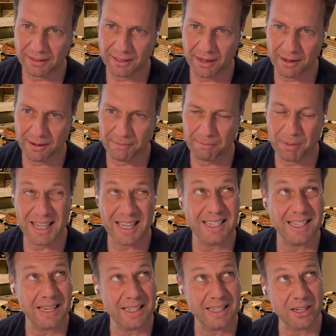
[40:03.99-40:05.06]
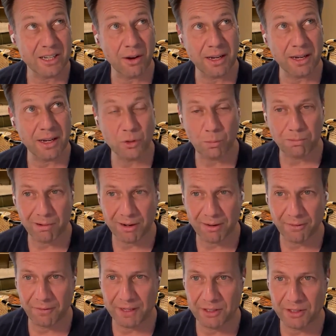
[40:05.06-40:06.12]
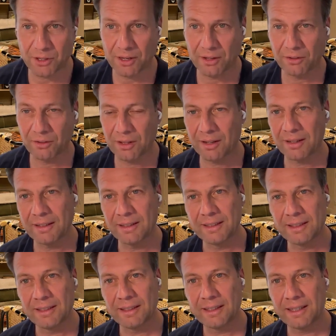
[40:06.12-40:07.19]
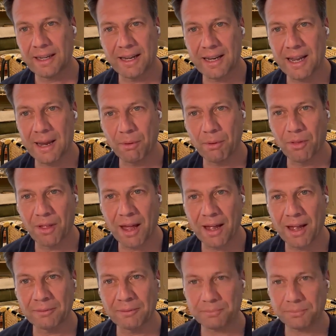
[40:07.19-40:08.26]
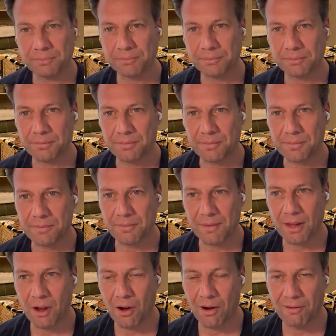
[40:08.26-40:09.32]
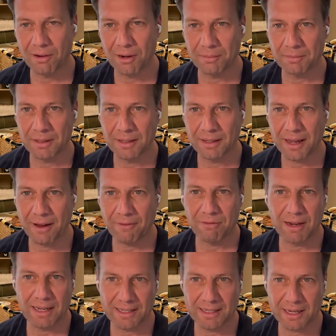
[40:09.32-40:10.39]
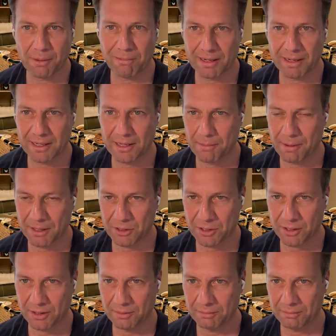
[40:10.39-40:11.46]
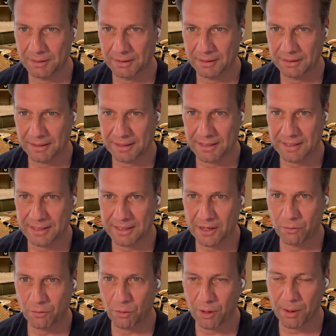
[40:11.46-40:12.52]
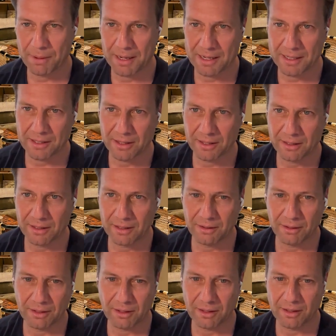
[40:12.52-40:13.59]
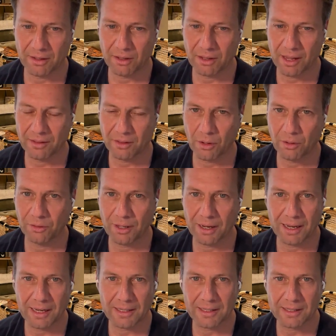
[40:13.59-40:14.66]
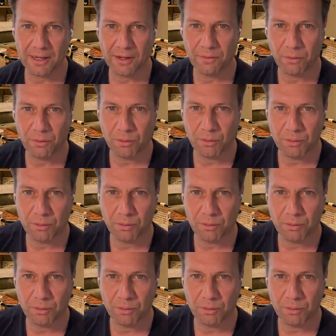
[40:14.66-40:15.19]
But these insights or product features that enable that are have really separated a bunch of the successful companies and those that are less successful.